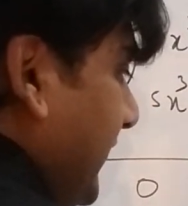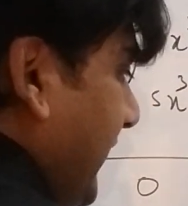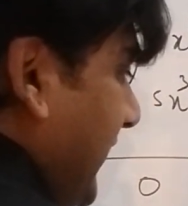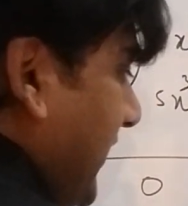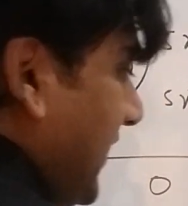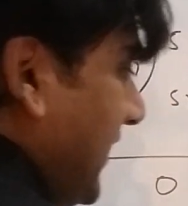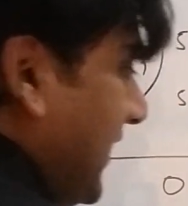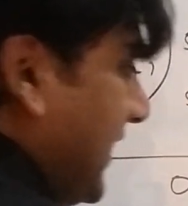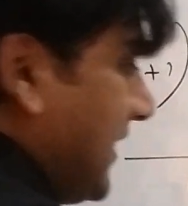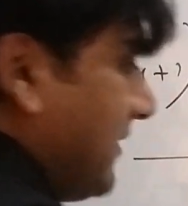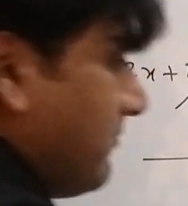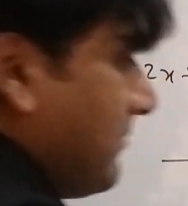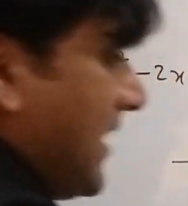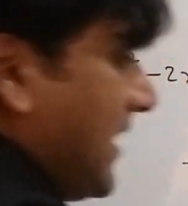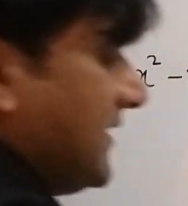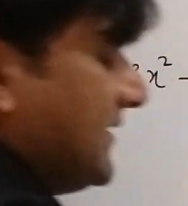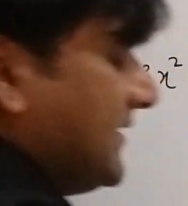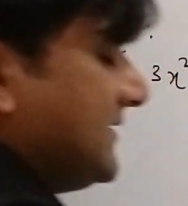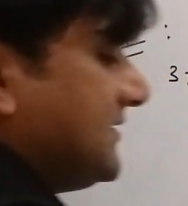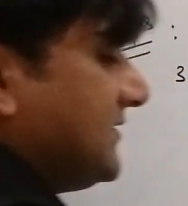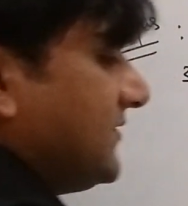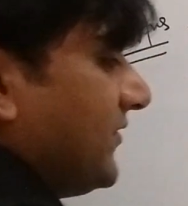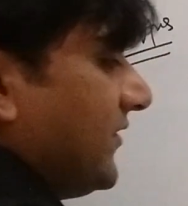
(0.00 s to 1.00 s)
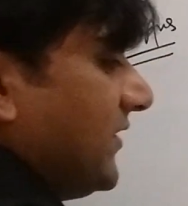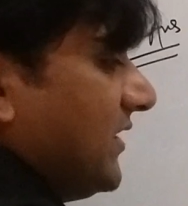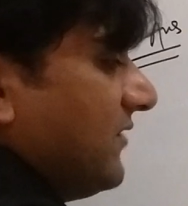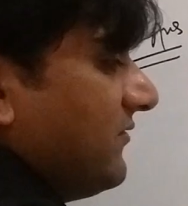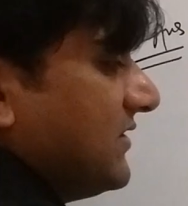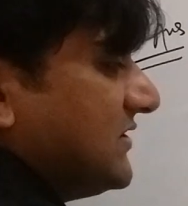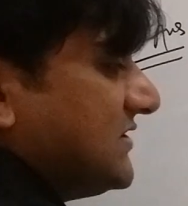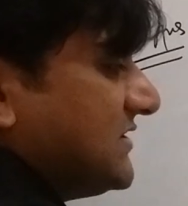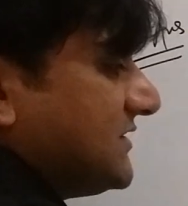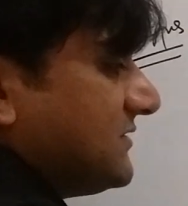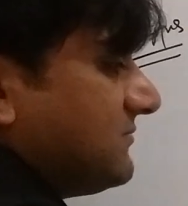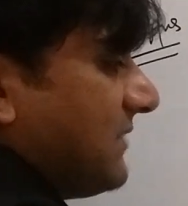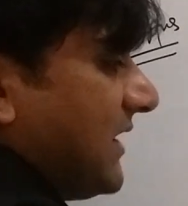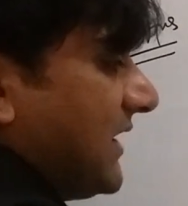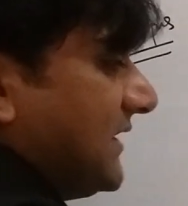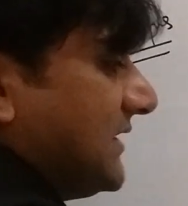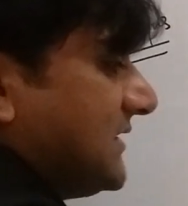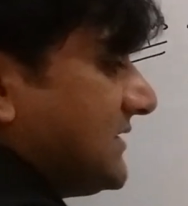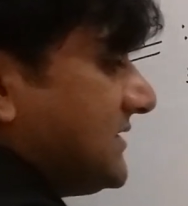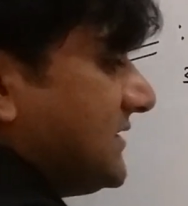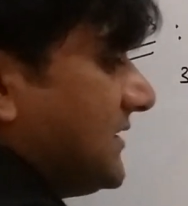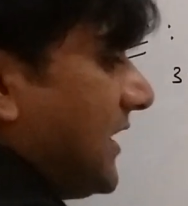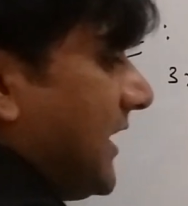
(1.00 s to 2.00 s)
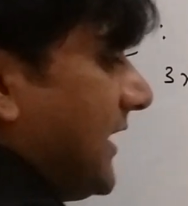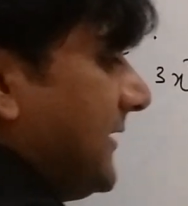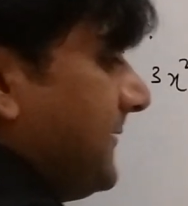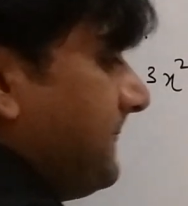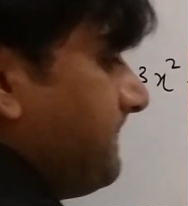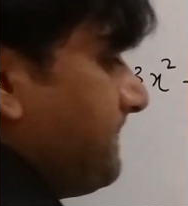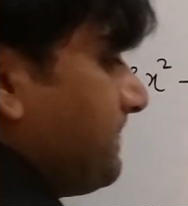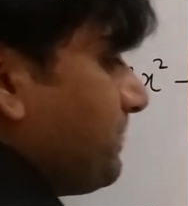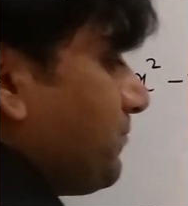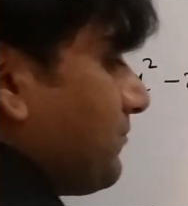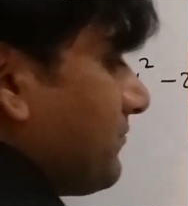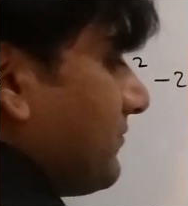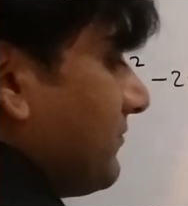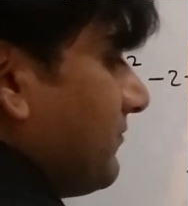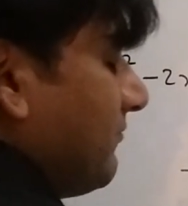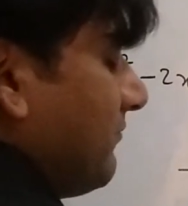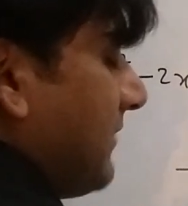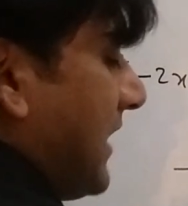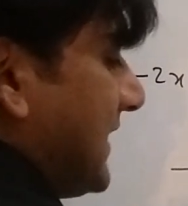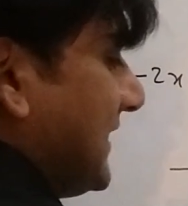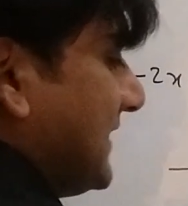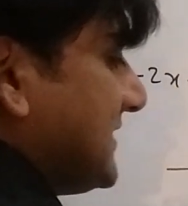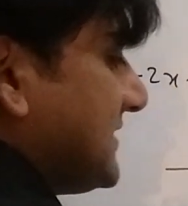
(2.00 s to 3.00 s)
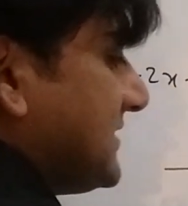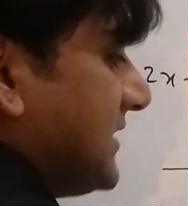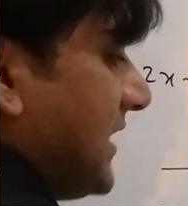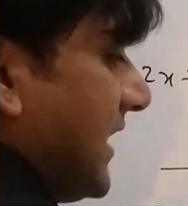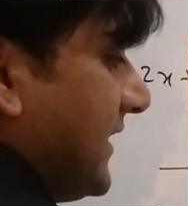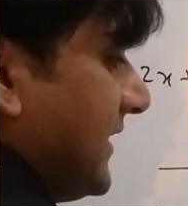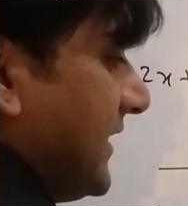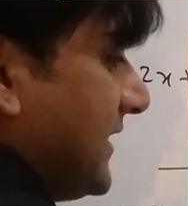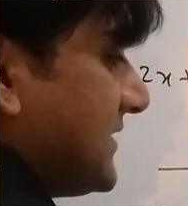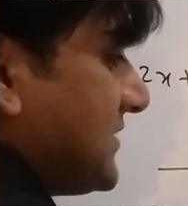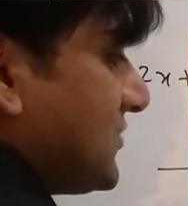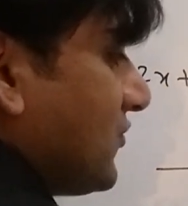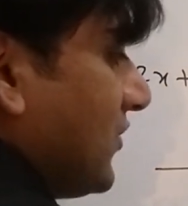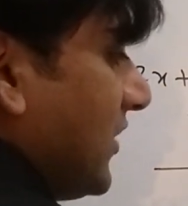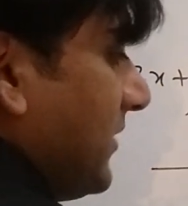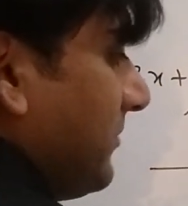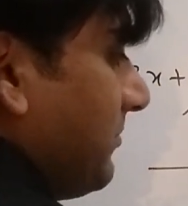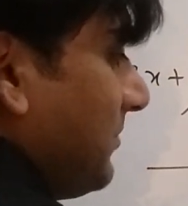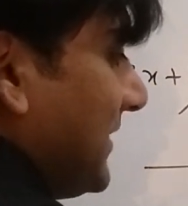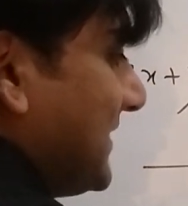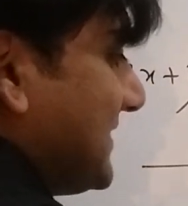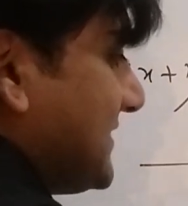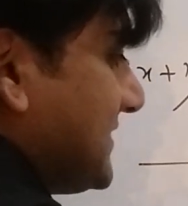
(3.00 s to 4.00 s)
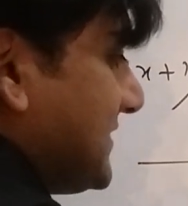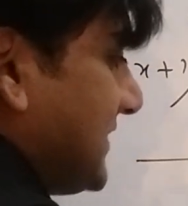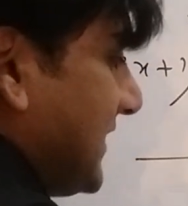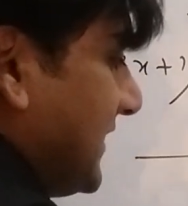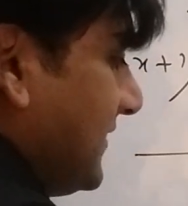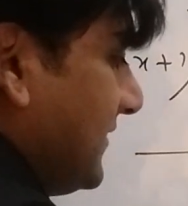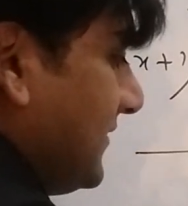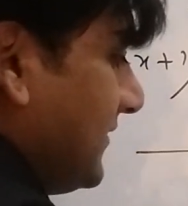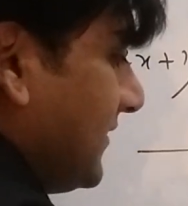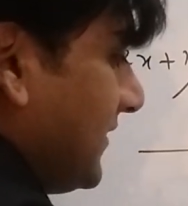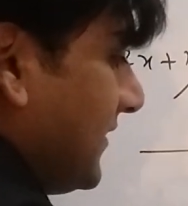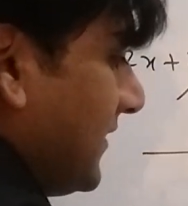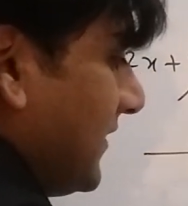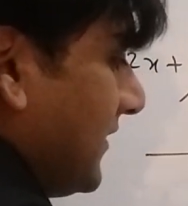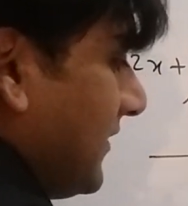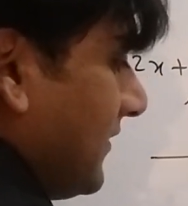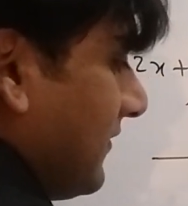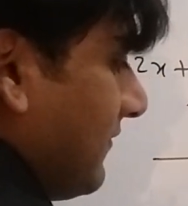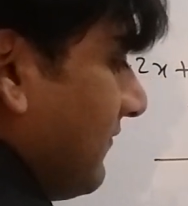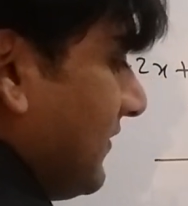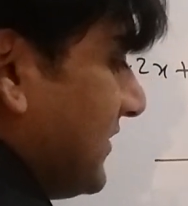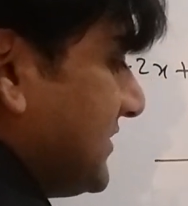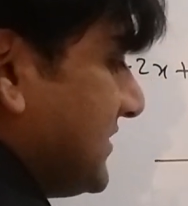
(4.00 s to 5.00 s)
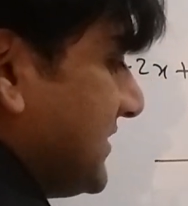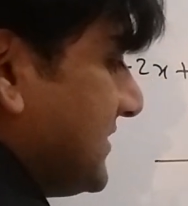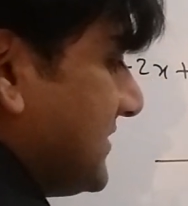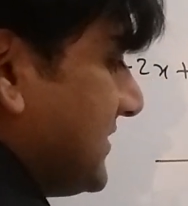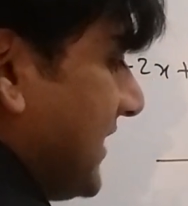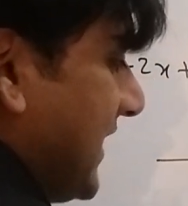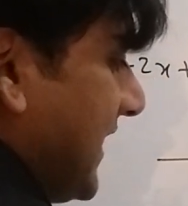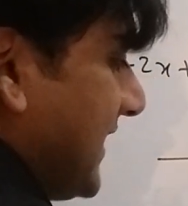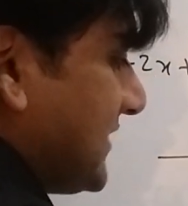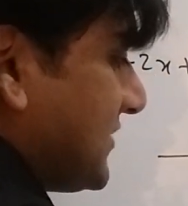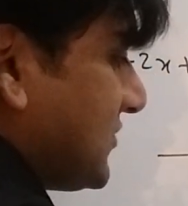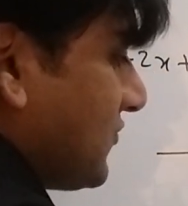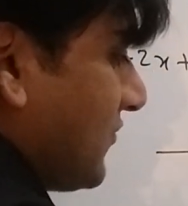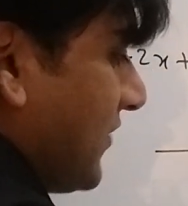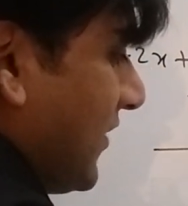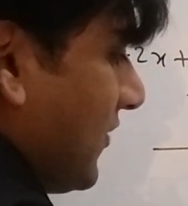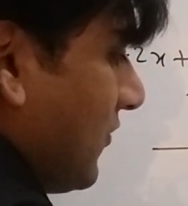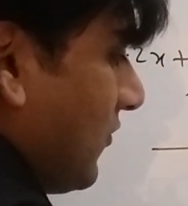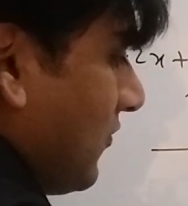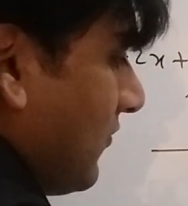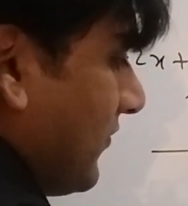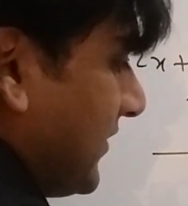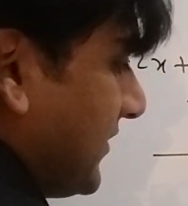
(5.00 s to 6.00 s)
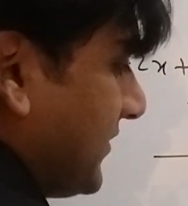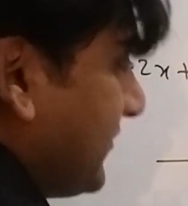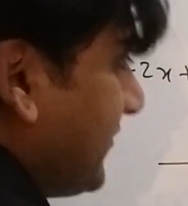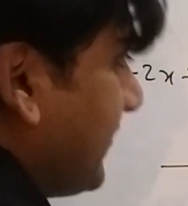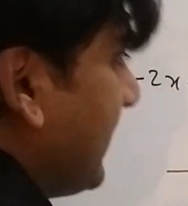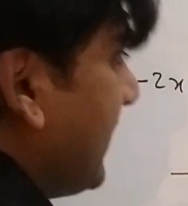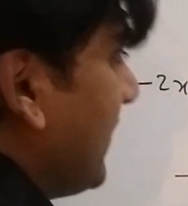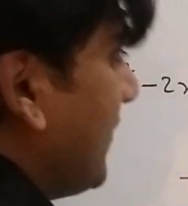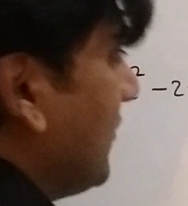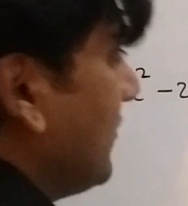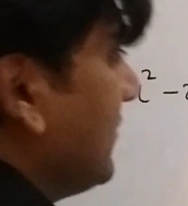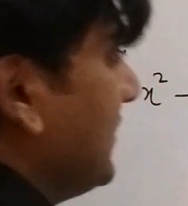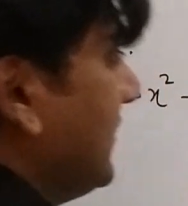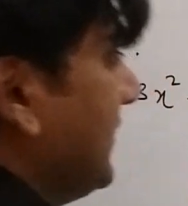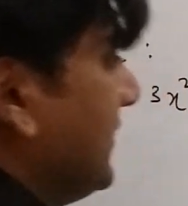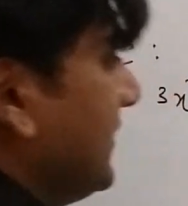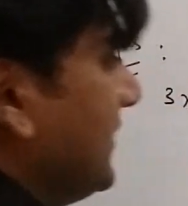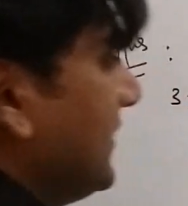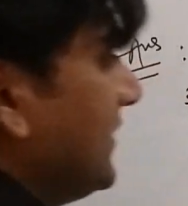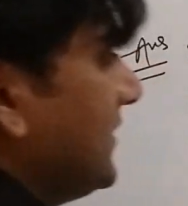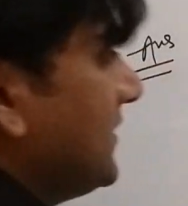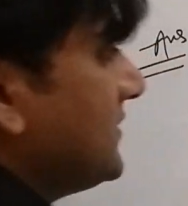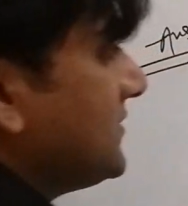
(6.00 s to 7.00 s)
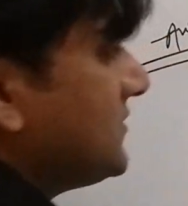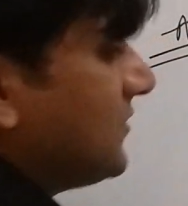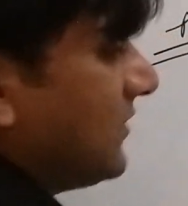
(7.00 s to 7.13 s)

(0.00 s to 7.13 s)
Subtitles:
3 and minus 3, which is minus 9, minus 9x squared plus 10, which is x squared over 3 only.